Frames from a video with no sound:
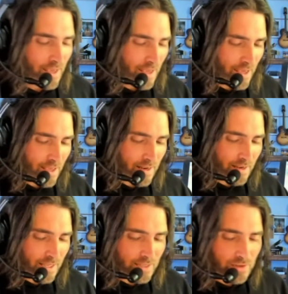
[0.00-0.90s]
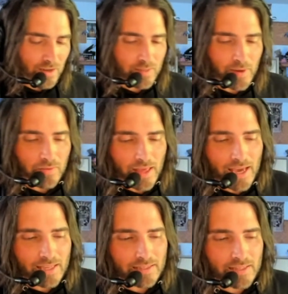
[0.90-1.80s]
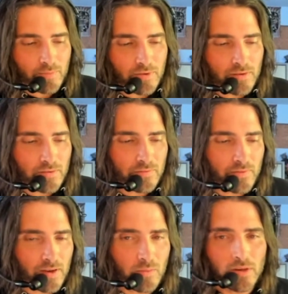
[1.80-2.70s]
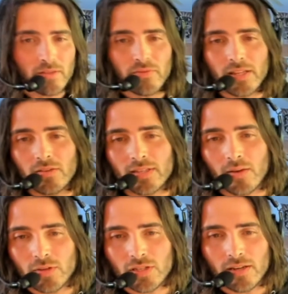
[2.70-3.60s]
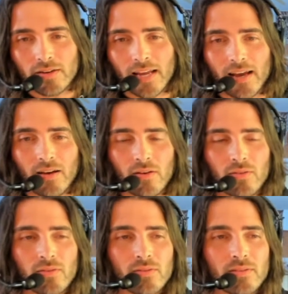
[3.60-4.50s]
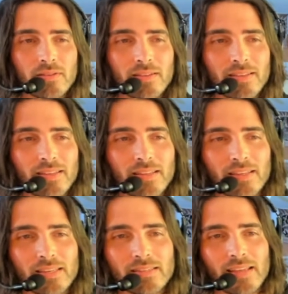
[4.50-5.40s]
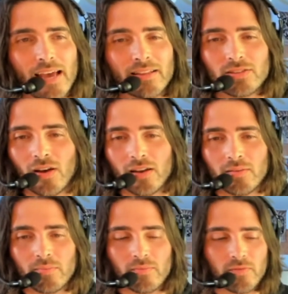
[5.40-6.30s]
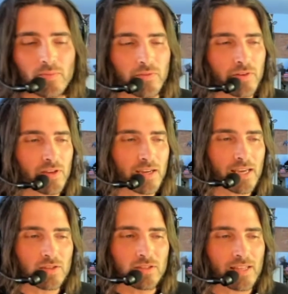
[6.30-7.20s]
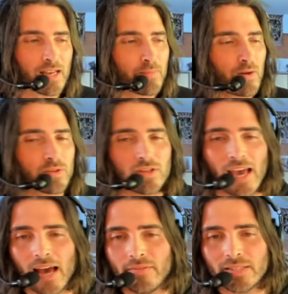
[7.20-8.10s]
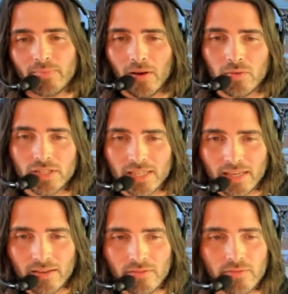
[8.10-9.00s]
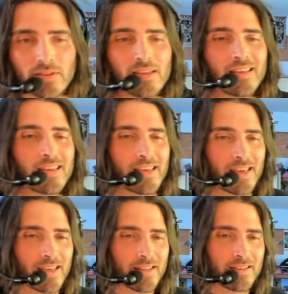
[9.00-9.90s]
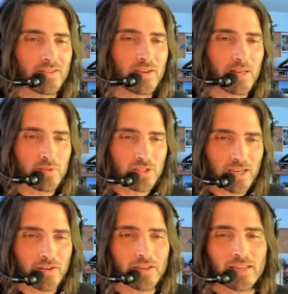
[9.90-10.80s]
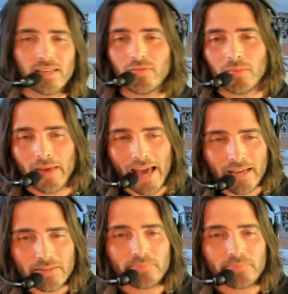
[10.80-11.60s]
And he talked about that in some of one of the videos that we shared, how his dad had taught him from a very young age, it's not about what you have, it's about what you give, and you got to be sharing and giving back.